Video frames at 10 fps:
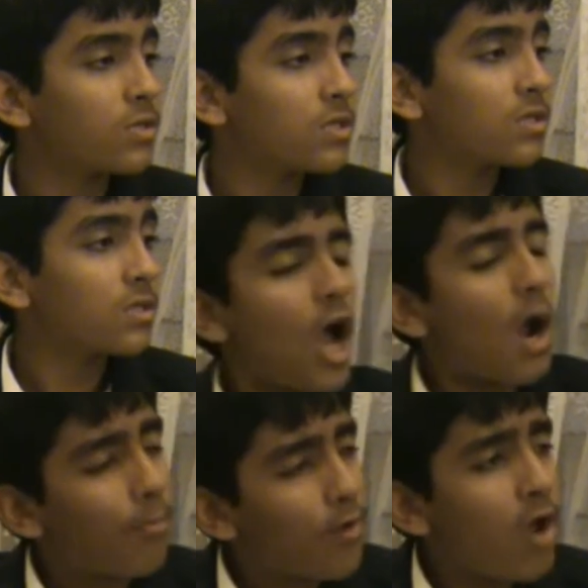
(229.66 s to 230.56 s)
A
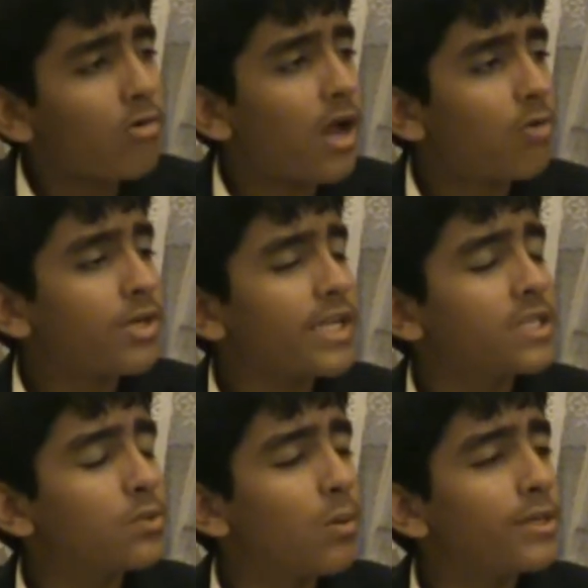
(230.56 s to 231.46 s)
brownout is
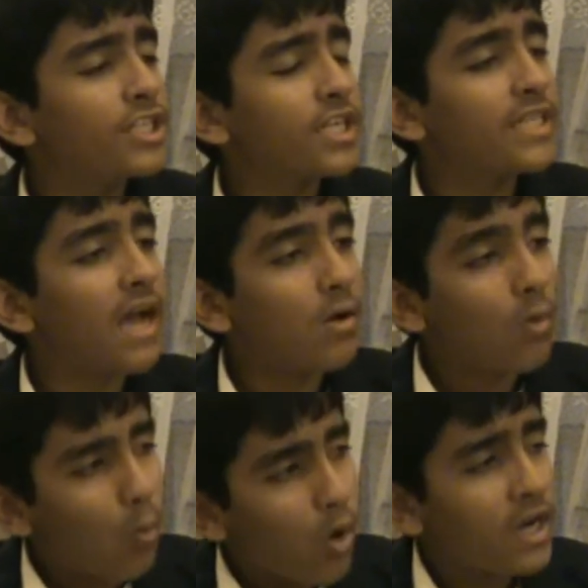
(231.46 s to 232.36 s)
where we shut down
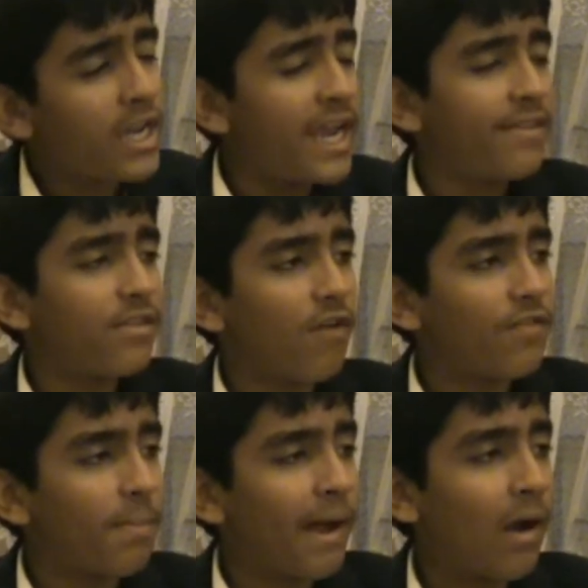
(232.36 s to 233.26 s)
1/8 of the
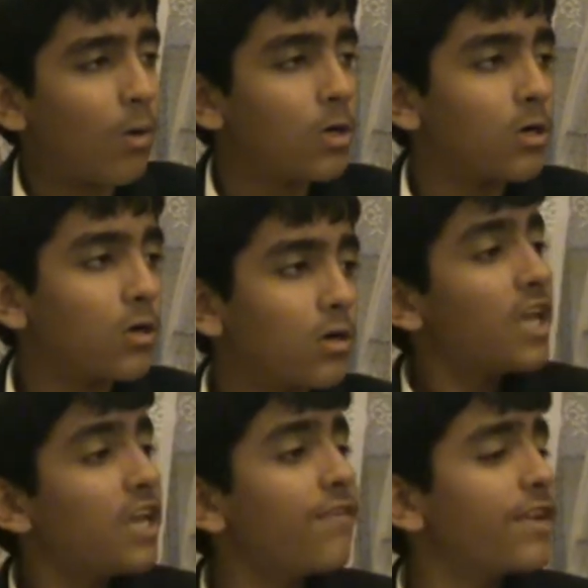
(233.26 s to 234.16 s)
power.
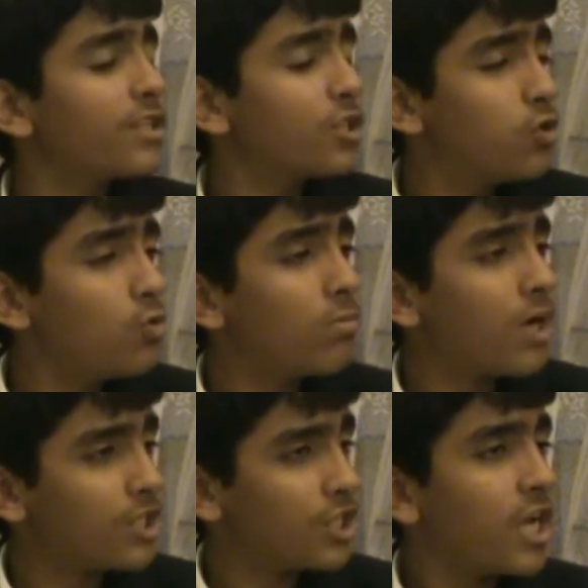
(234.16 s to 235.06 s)
If it is too much,
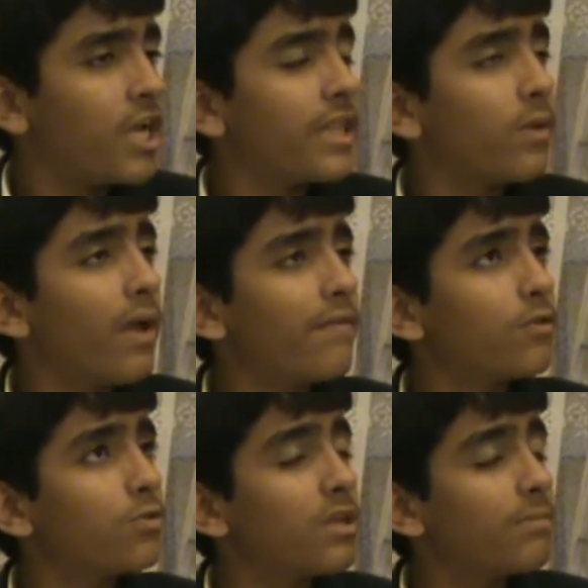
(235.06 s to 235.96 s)
then we have to do
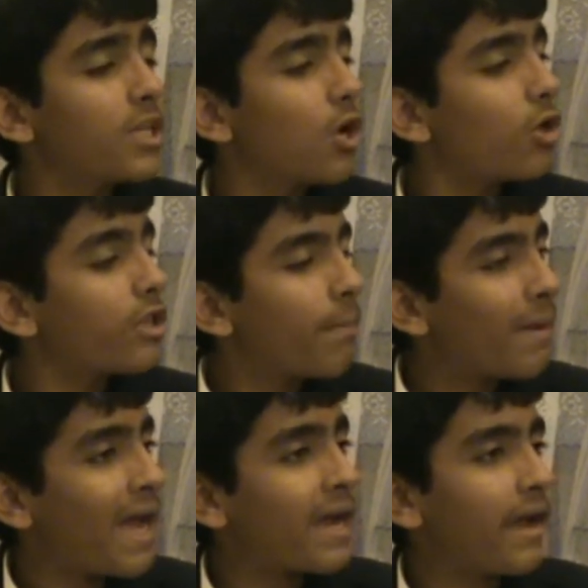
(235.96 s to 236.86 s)
something called a
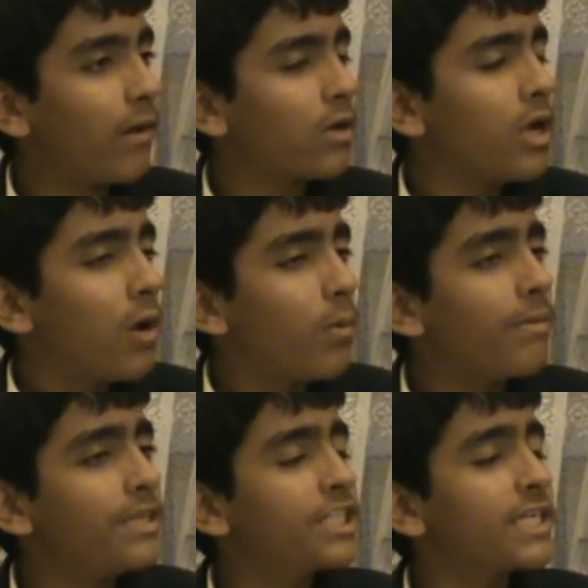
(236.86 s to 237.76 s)
blackout, where we
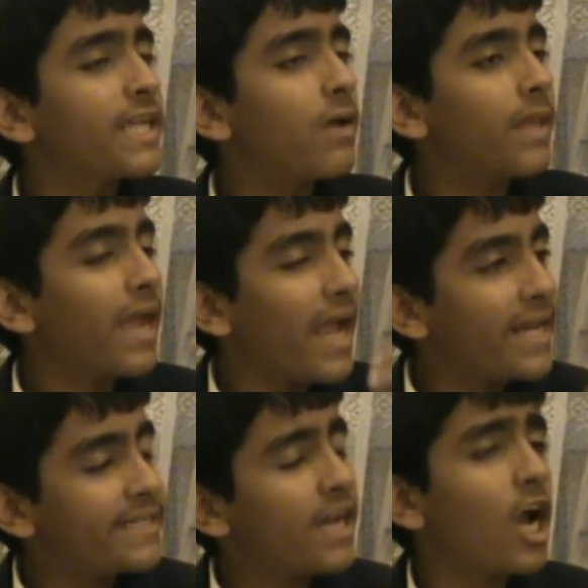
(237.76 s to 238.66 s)
shut down the
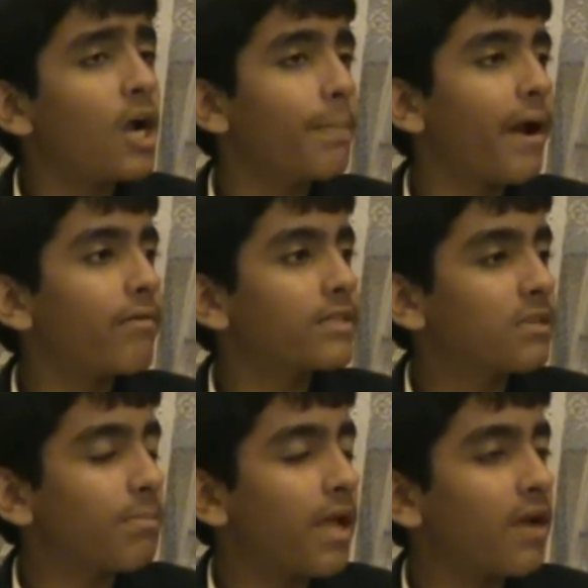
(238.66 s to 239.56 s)
entire power
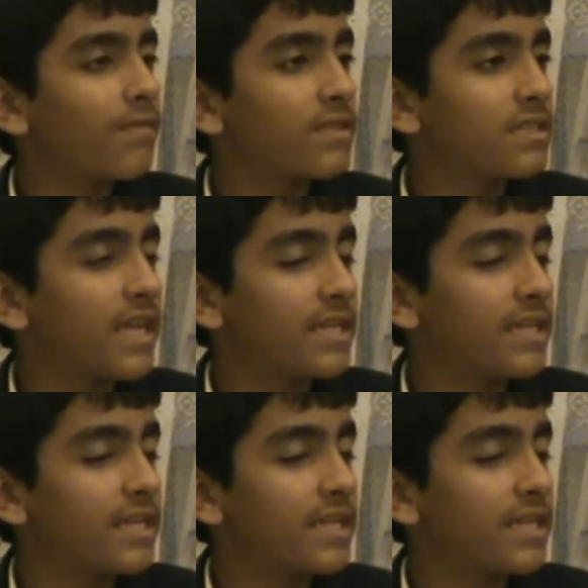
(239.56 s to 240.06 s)
supply of the state.